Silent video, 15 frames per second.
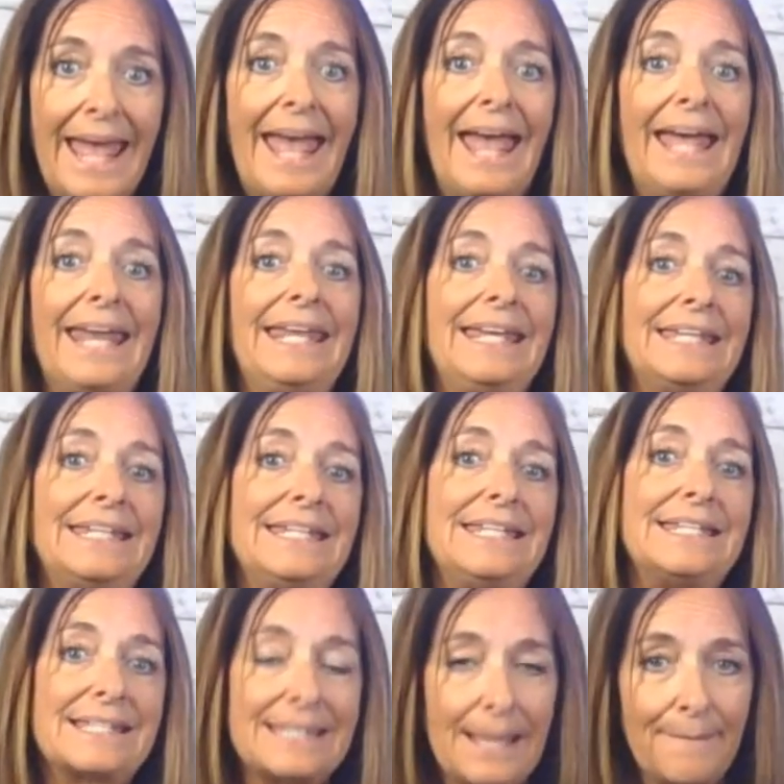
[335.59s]
And in
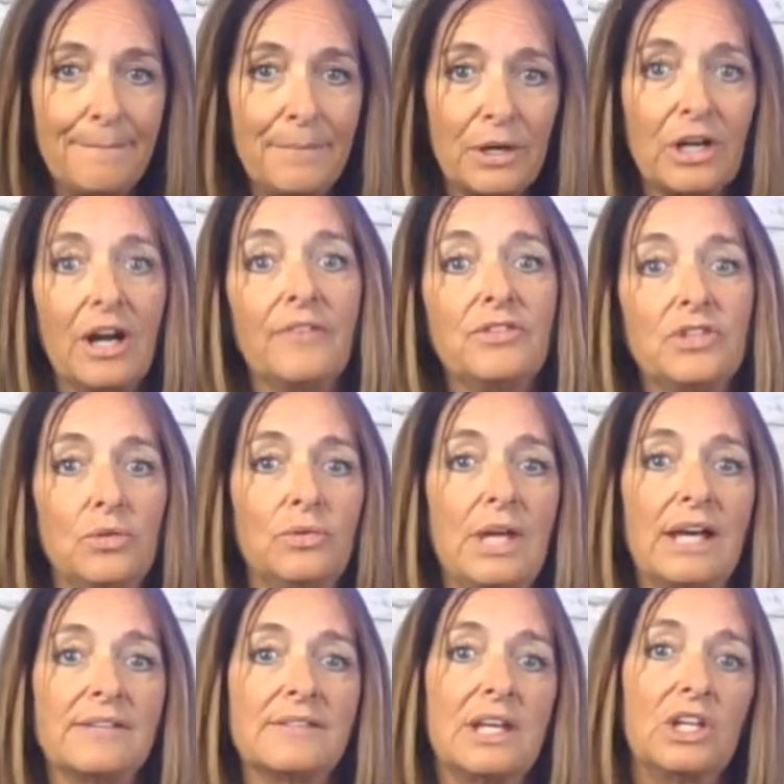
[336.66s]
December of
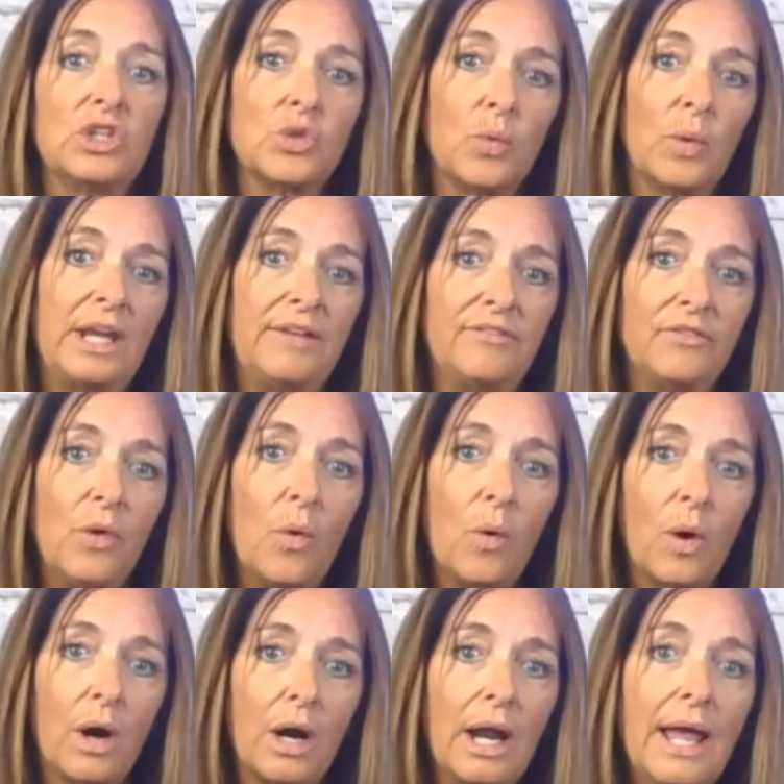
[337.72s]

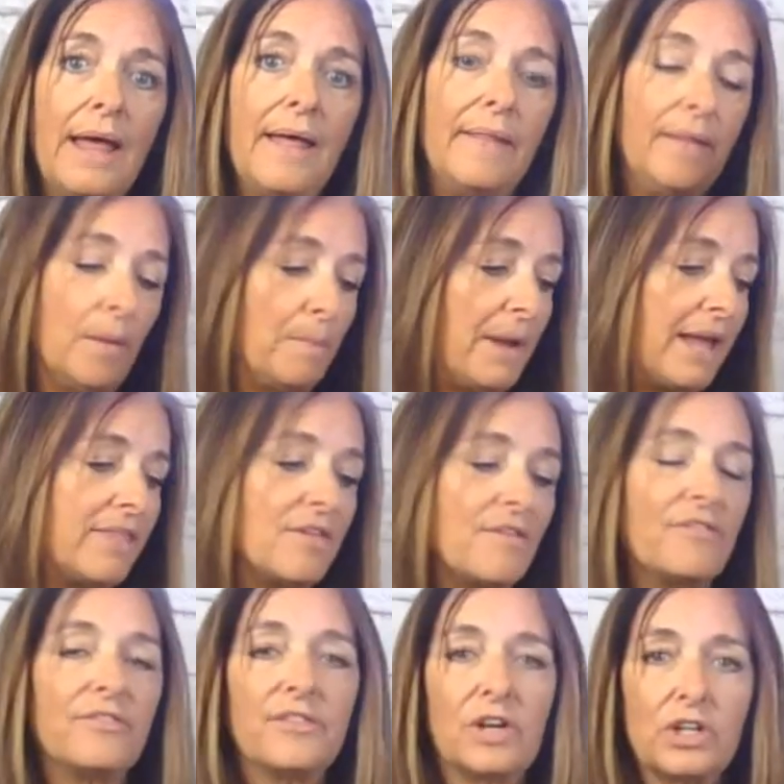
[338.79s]
2024, they'll pay the
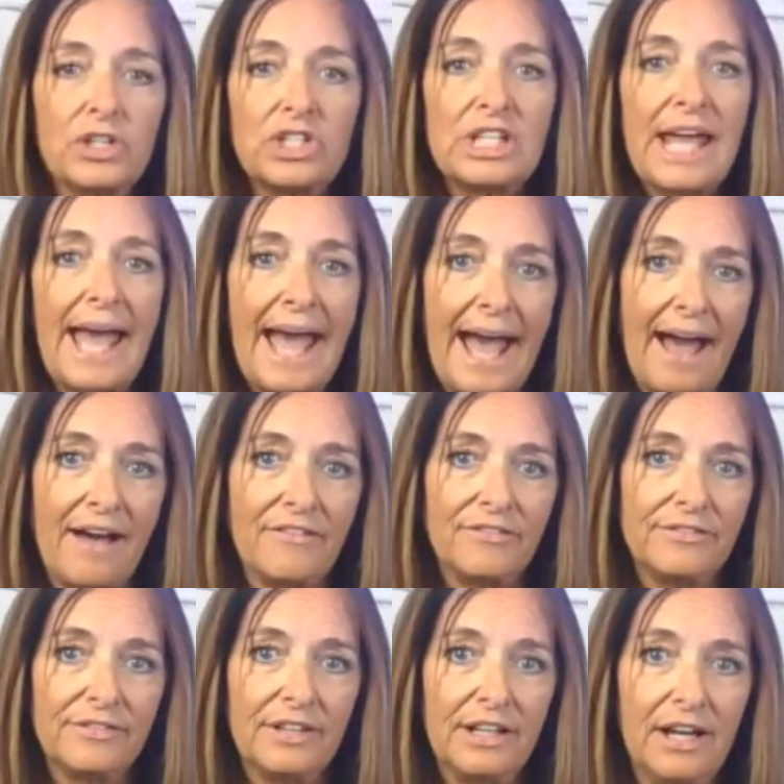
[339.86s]
first half
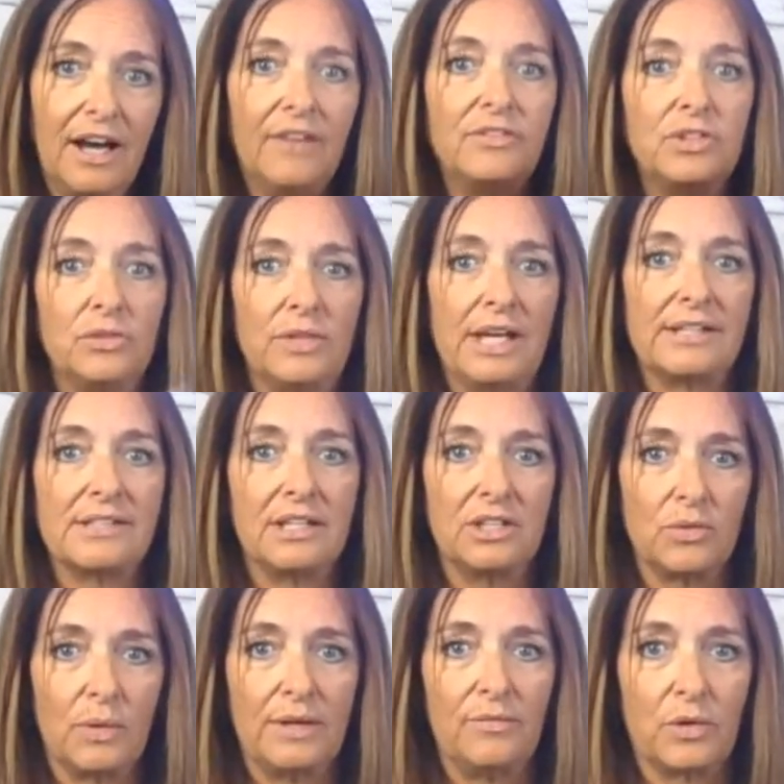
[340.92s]
of
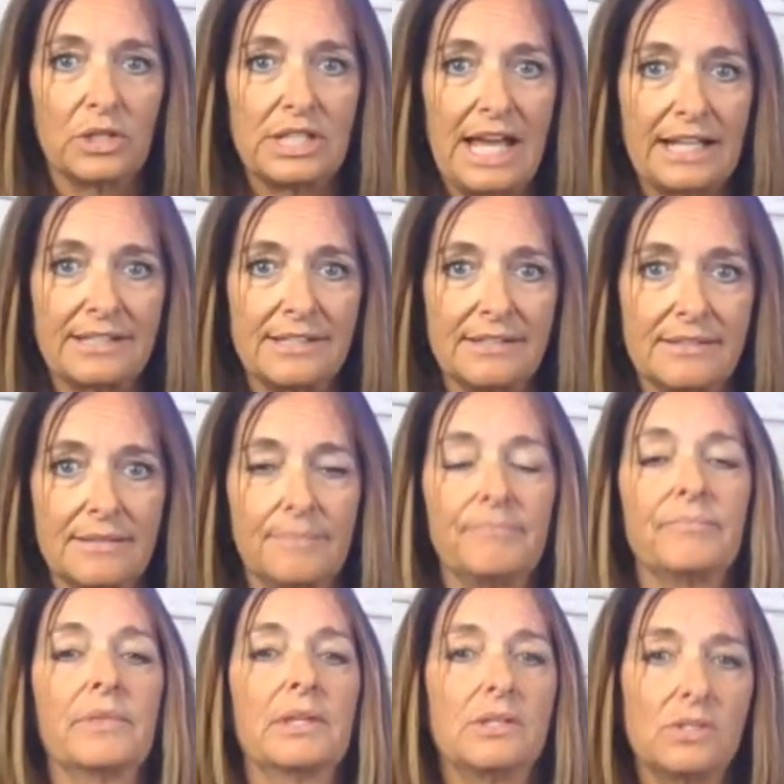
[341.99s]
2024 taxes.
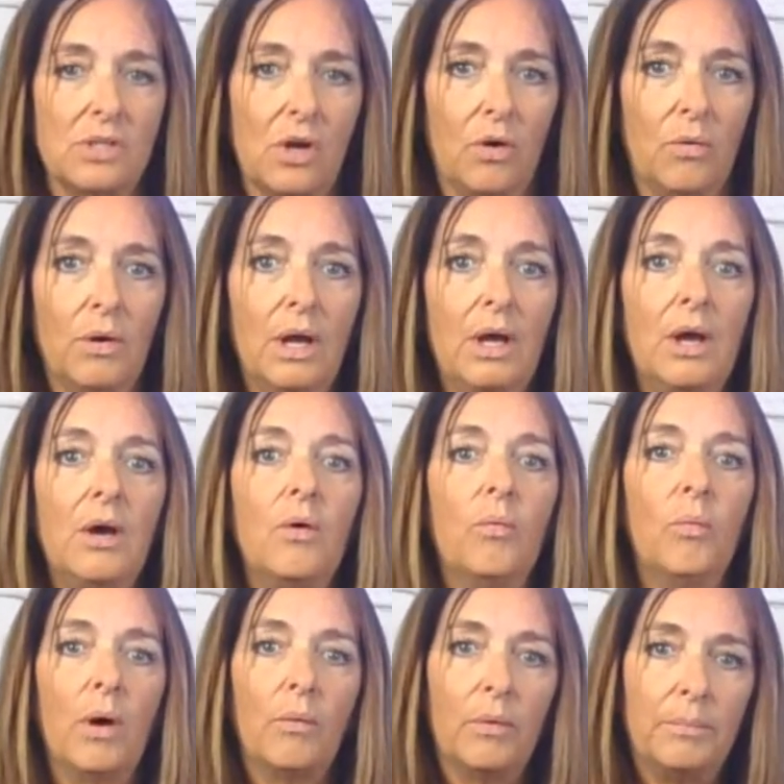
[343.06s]
So
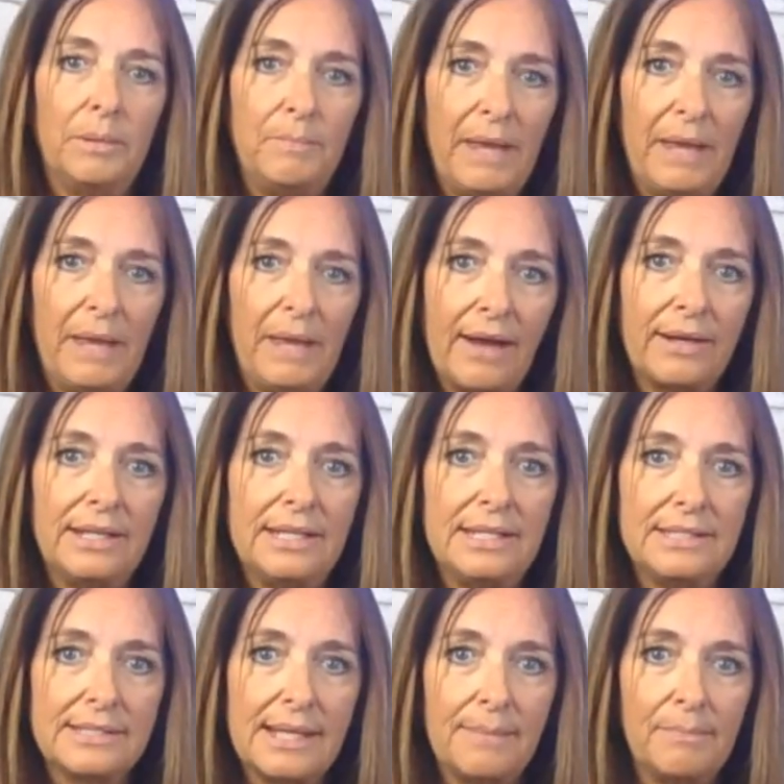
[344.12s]
what will be paid out in
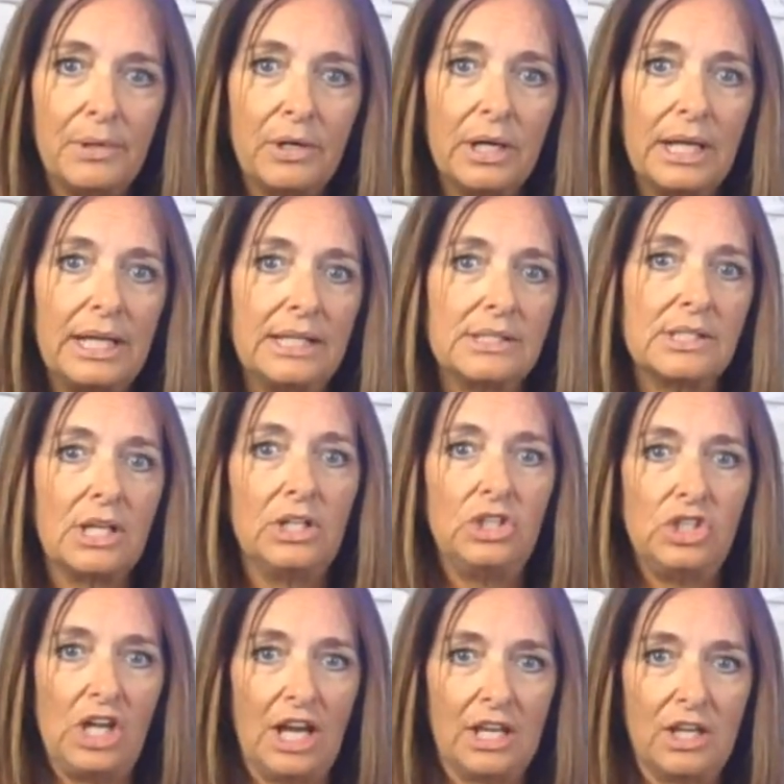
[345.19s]
December is
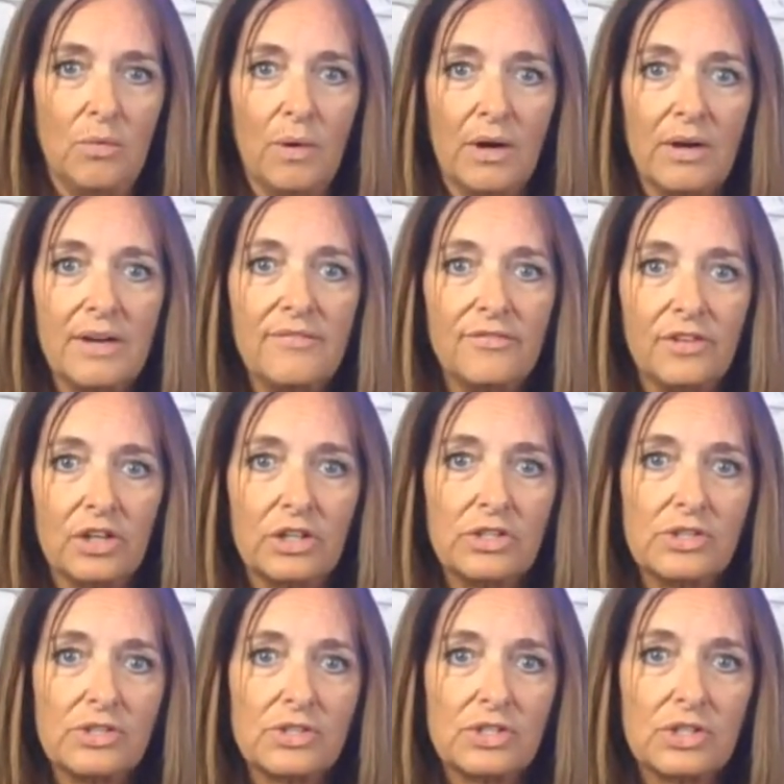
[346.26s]
January
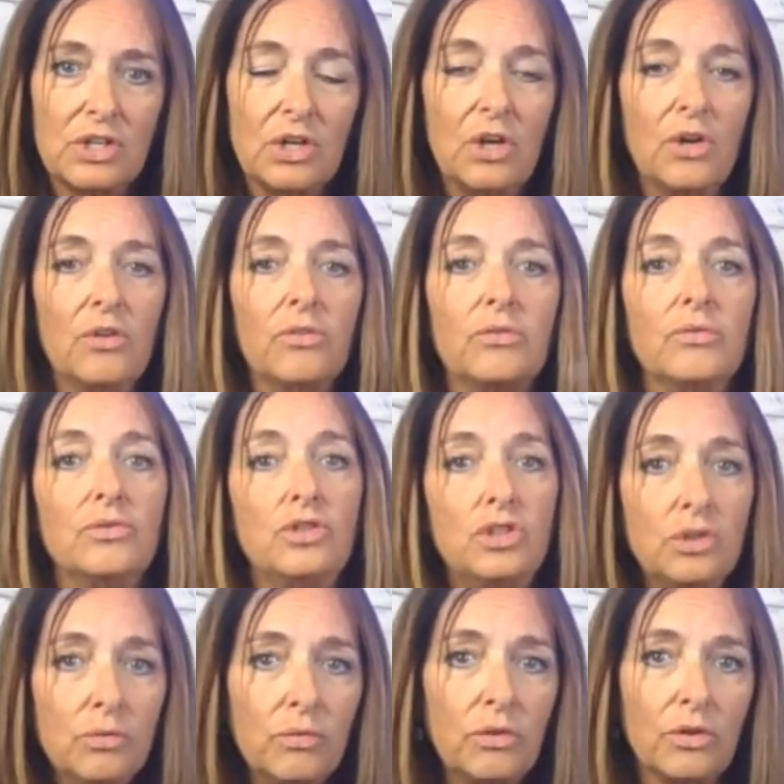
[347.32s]
1st through
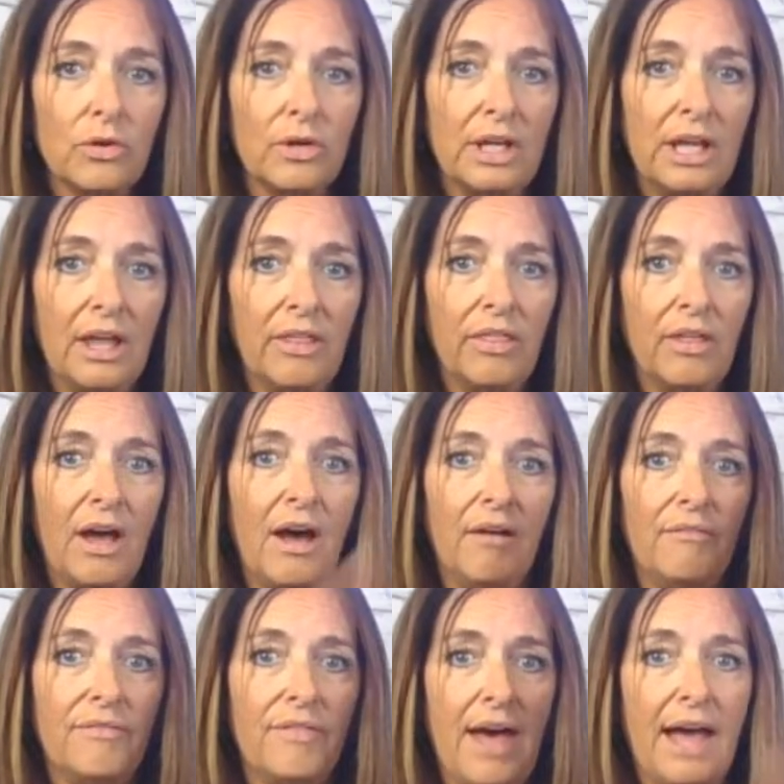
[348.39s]
June 30th
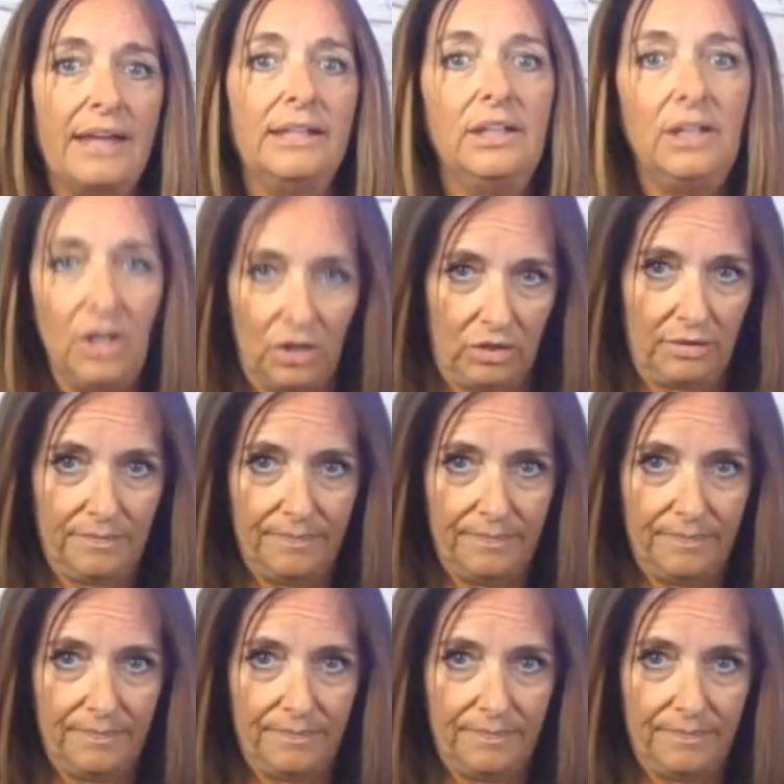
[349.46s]
of that year.